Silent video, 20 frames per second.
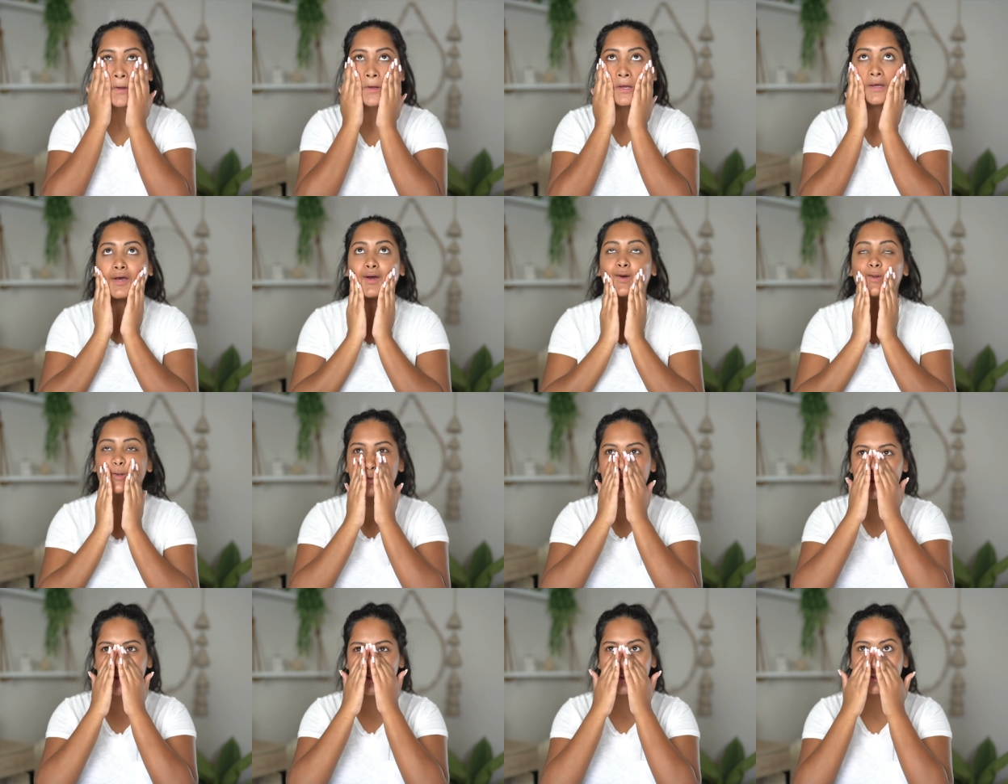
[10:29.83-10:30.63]

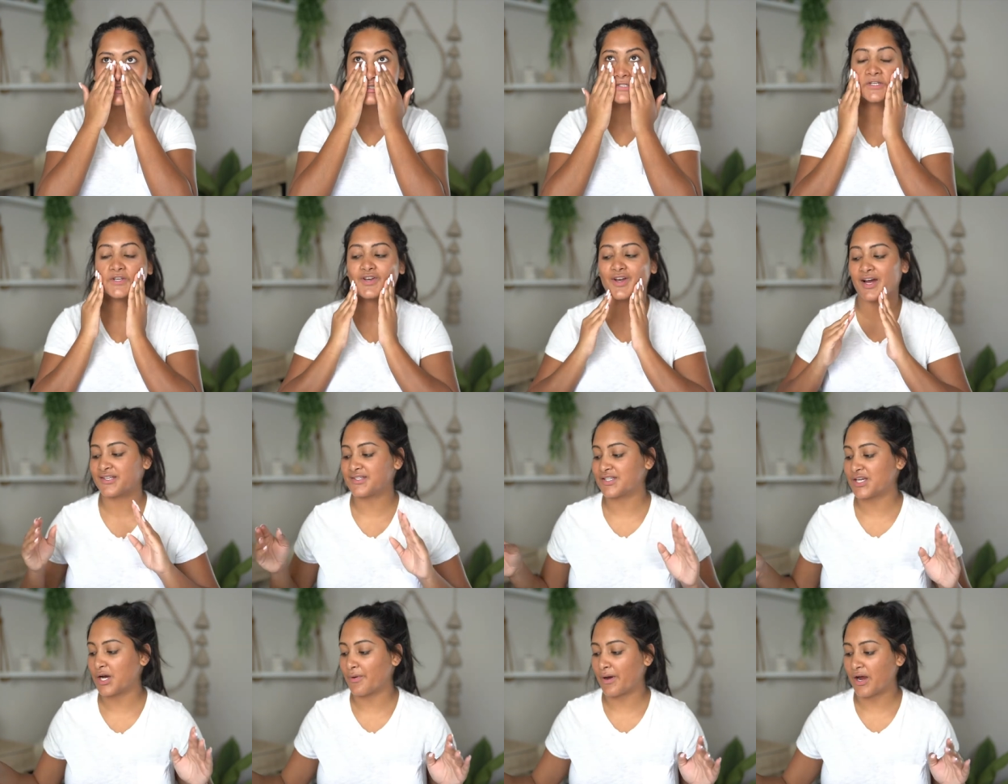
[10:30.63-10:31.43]
And just so you
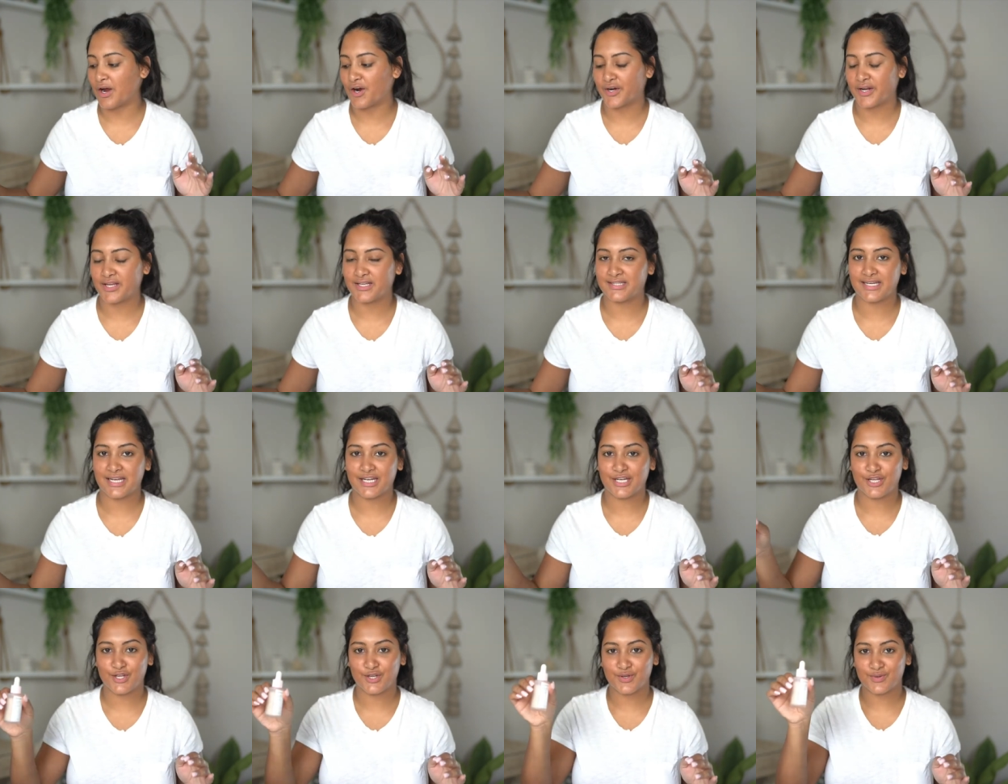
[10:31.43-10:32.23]
guys know, I already
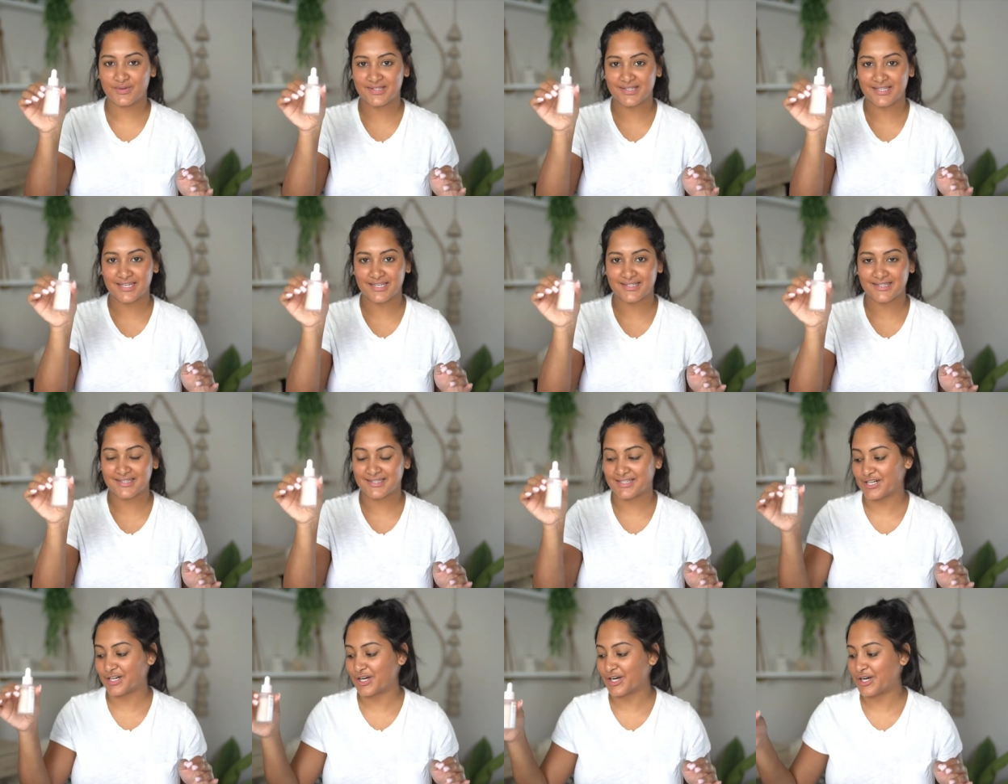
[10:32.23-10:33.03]
did use this
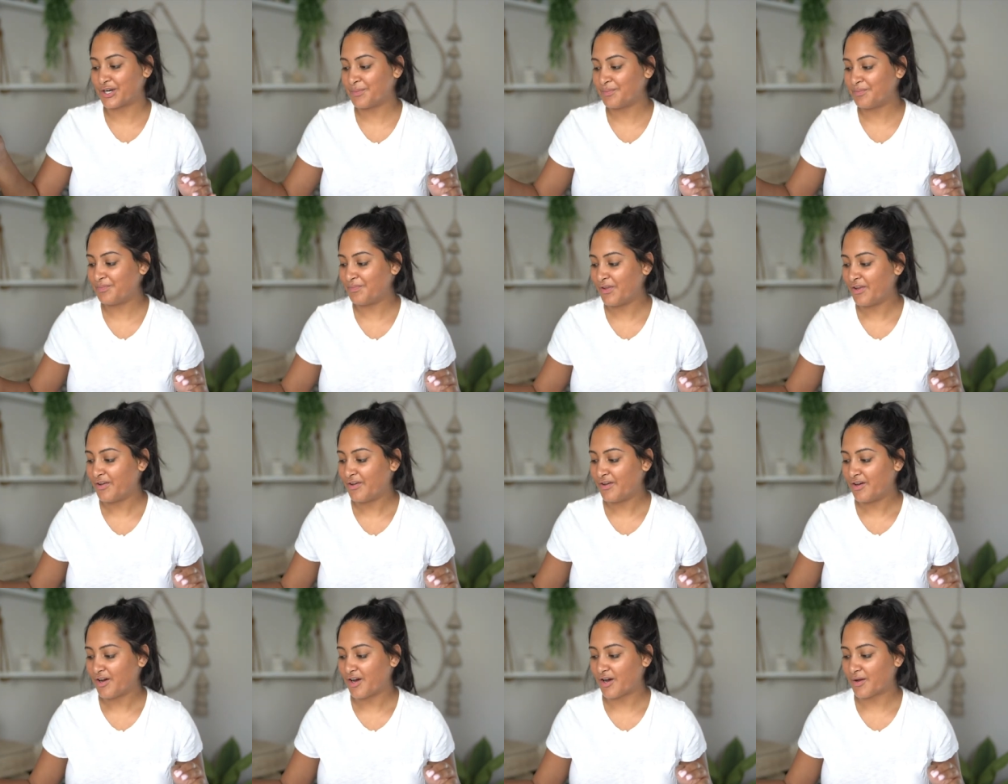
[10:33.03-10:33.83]
serum
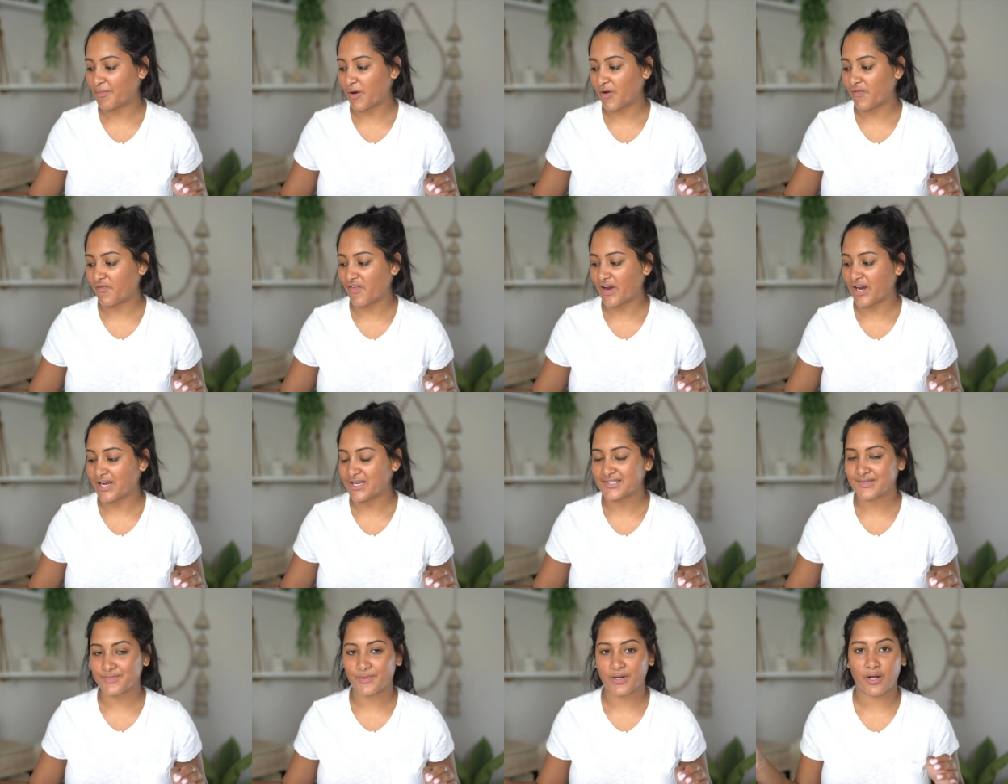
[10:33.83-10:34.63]
on my
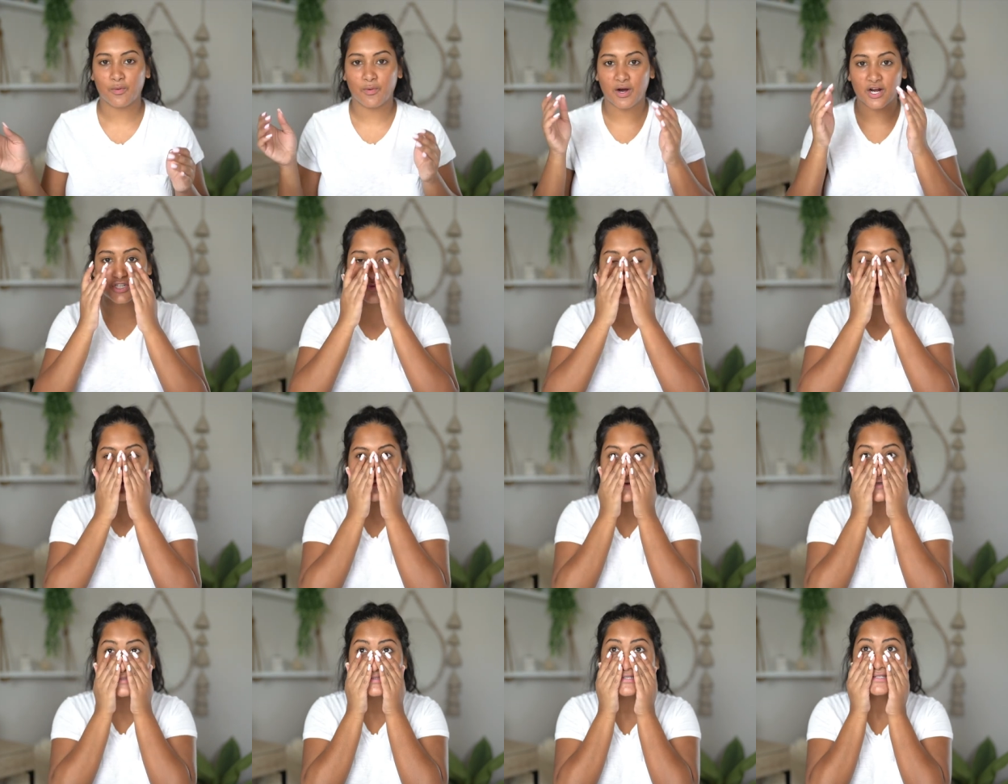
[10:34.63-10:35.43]
face when I washed my
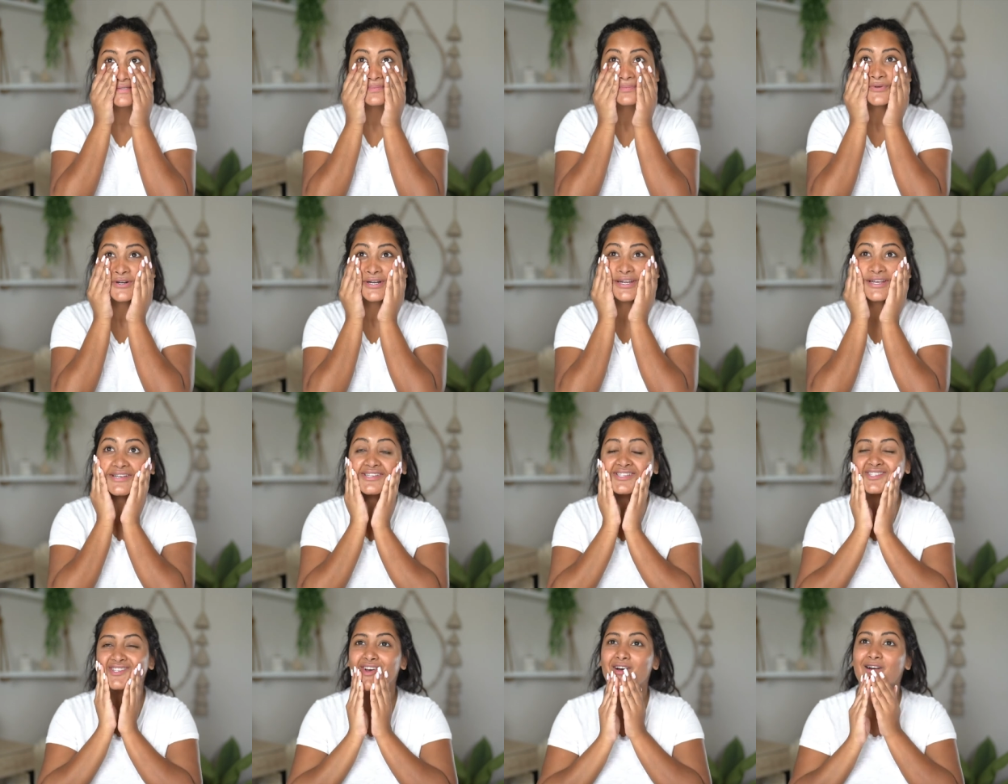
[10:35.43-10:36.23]
face this morning,
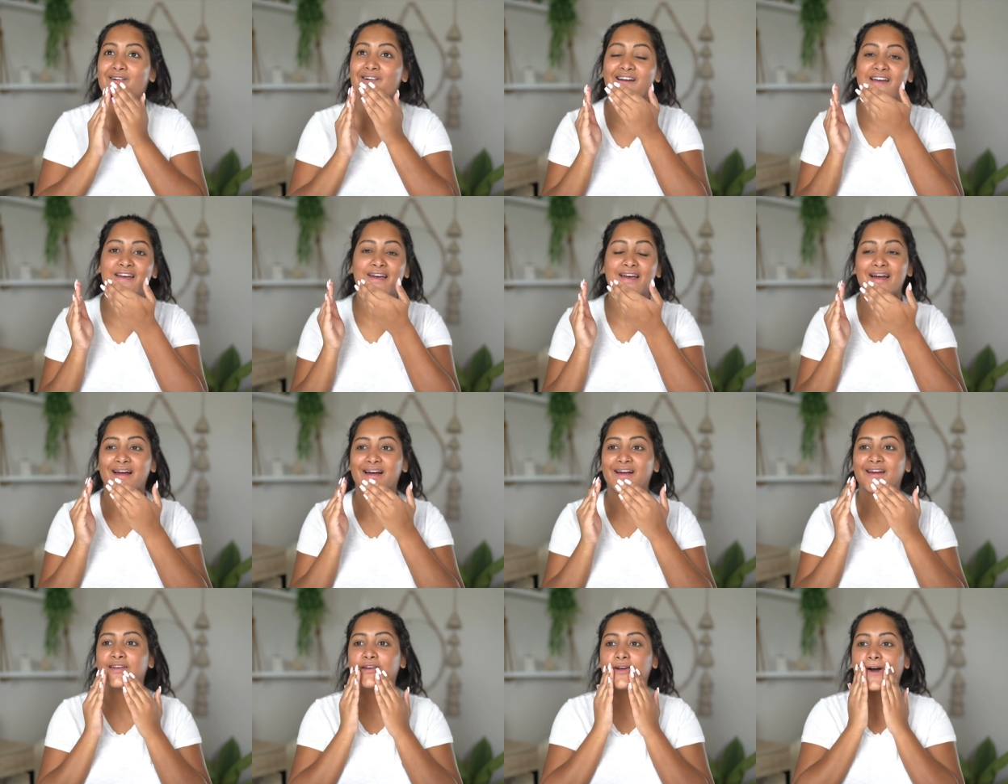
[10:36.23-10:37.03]
so I
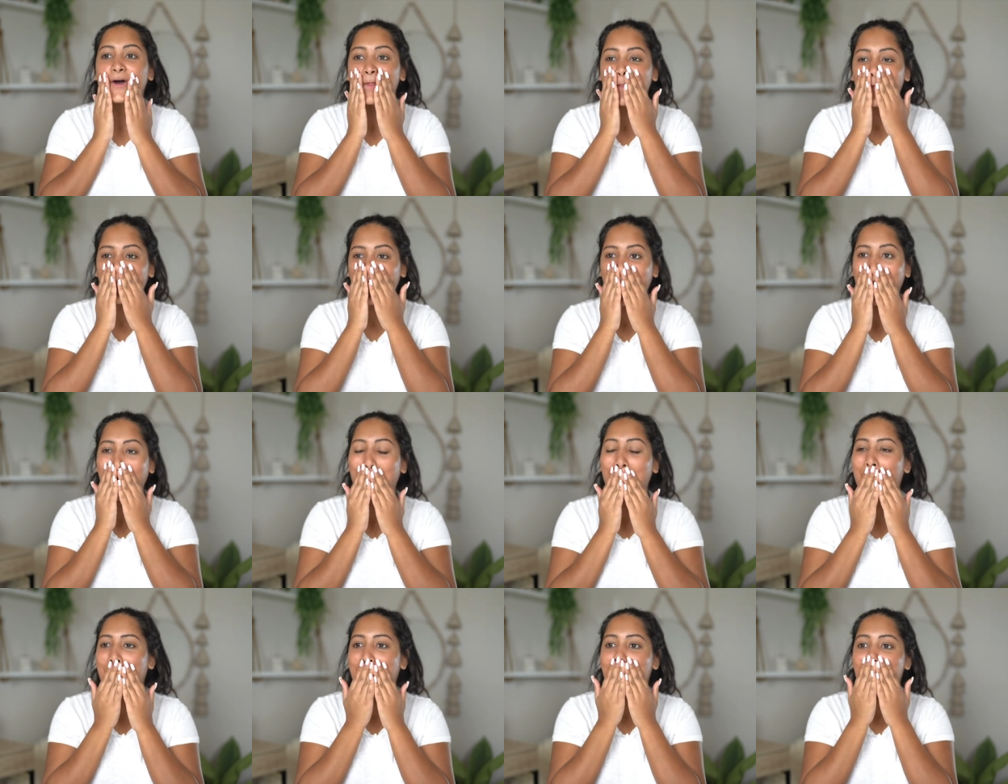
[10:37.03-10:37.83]
already got
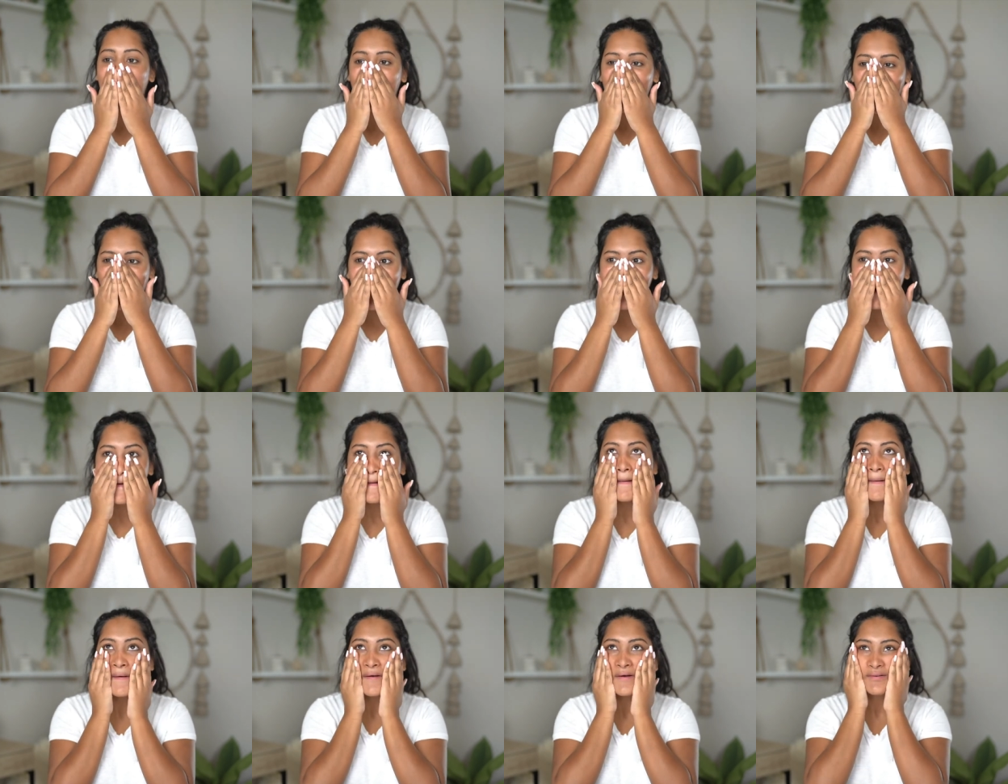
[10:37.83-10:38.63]
that
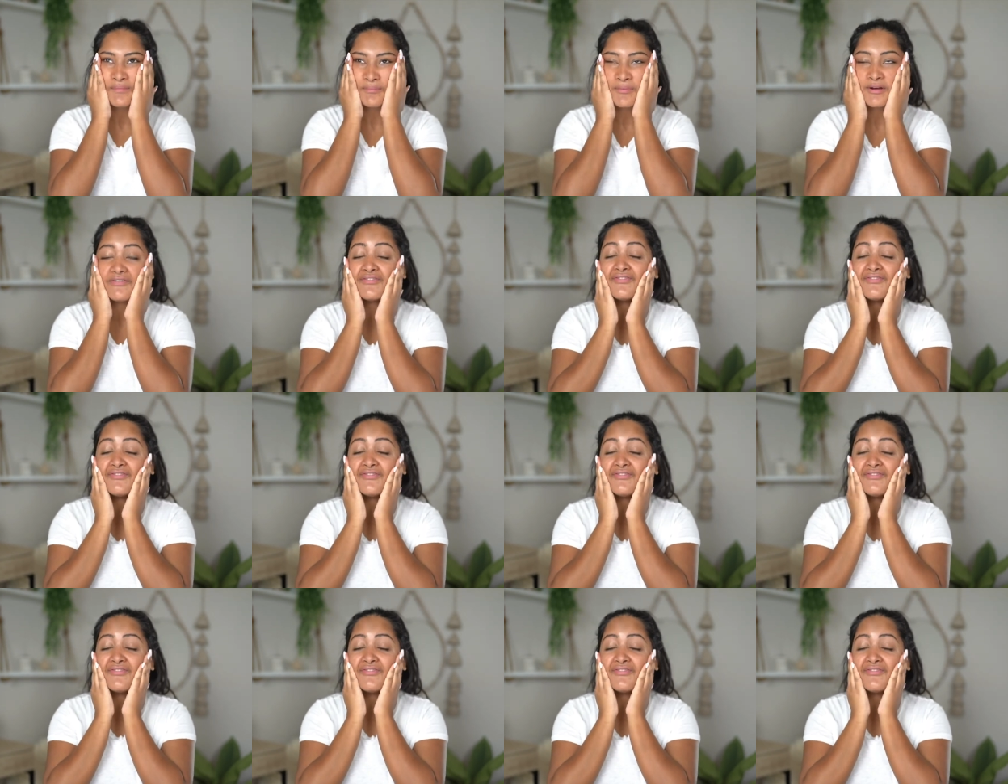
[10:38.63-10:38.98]
on my